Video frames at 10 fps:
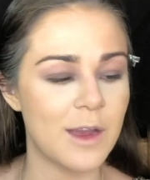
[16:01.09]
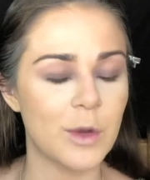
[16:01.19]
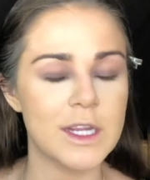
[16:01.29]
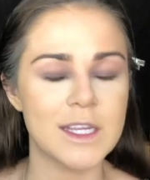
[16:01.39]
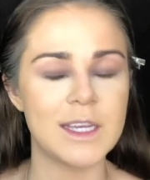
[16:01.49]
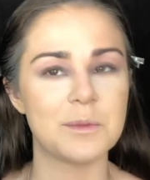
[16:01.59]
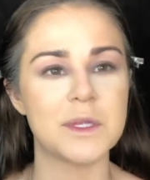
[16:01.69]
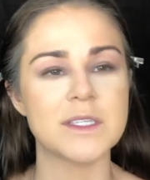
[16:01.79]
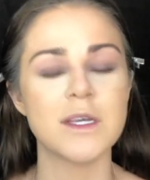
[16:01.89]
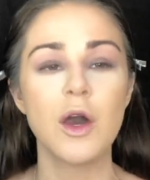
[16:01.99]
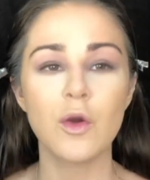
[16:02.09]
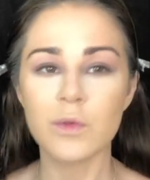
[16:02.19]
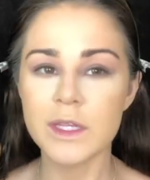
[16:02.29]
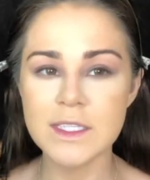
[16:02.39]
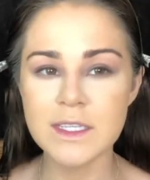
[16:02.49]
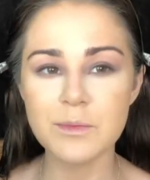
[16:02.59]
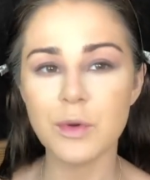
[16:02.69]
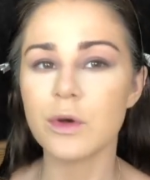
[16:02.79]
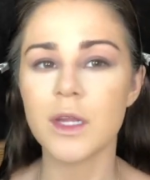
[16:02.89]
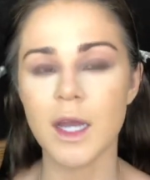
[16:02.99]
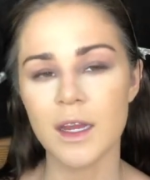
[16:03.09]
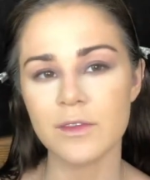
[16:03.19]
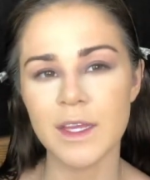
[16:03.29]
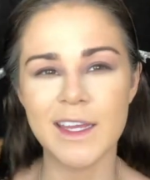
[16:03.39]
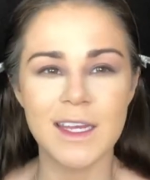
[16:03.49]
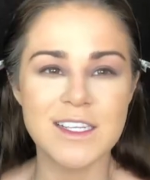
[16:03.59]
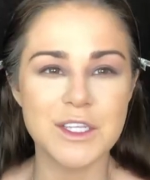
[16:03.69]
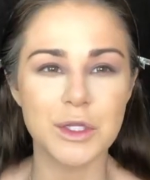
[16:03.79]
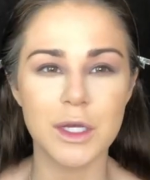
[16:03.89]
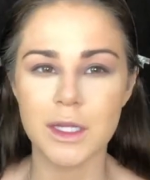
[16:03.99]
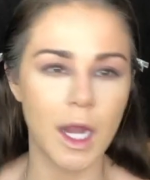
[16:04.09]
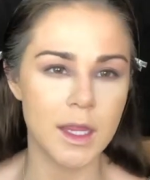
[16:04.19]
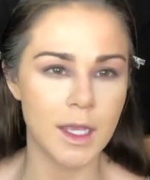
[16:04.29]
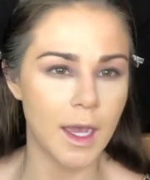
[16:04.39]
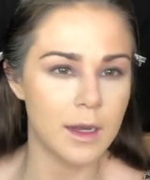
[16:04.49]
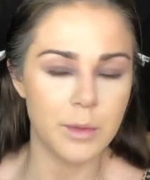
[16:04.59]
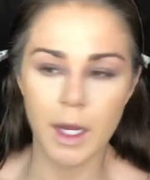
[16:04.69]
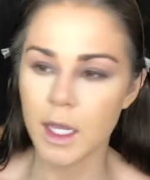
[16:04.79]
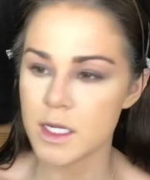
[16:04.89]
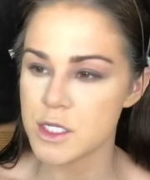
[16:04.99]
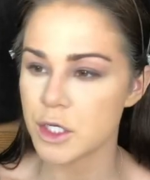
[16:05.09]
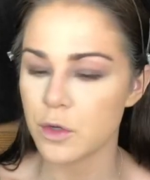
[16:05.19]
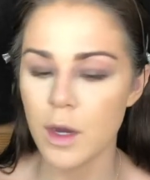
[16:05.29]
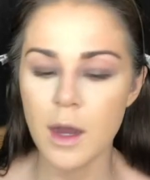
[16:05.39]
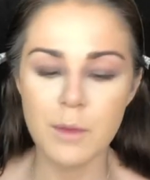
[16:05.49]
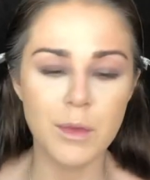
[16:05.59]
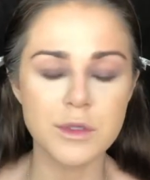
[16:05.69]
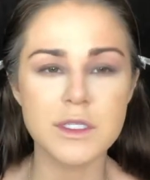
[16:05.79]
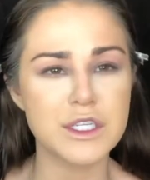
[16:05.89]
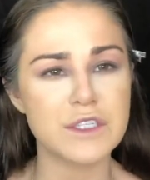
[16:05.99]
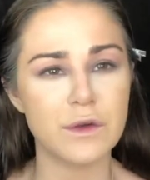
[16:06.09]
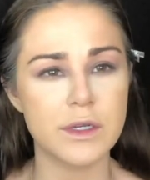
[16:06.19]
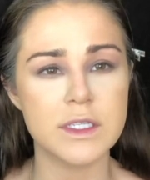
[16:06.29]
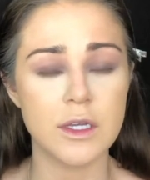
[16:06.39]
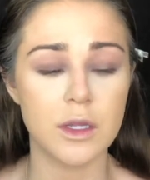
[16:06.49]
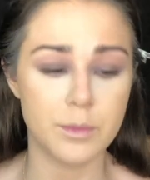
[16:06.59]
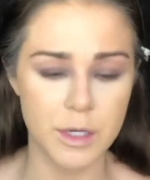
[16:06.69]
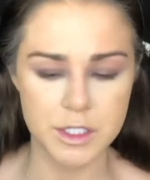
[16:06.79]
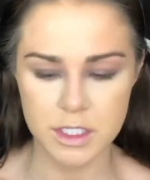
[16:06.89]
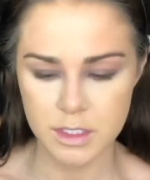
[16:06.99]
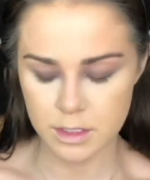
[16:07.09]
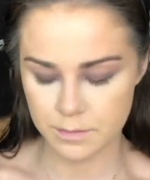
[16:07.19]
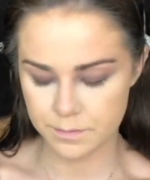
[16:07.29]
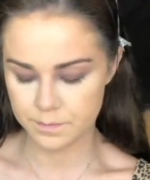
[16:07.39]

I wanted to keep this really simple and kind of like an easy look that I think anybody can do, mostly just focusing on the brushes.